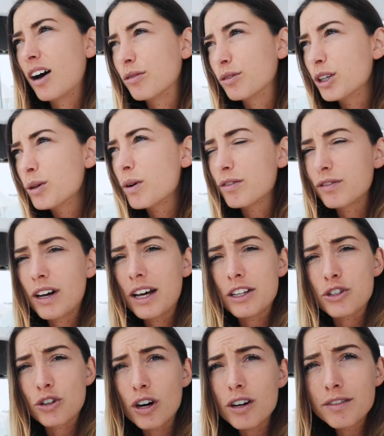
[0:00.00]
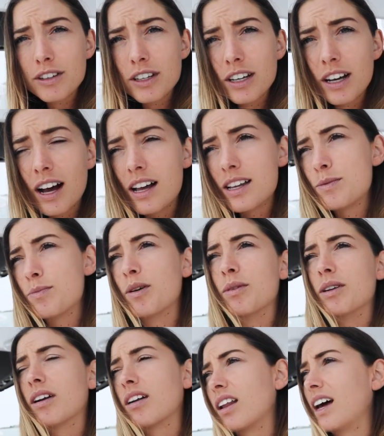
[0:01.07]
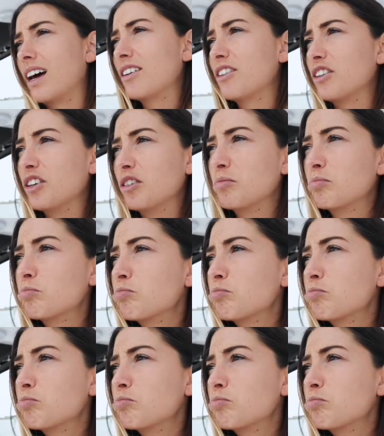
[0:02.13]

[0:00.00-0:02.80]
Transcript: I really want to fly the drone for you guys, but we're not allowed to.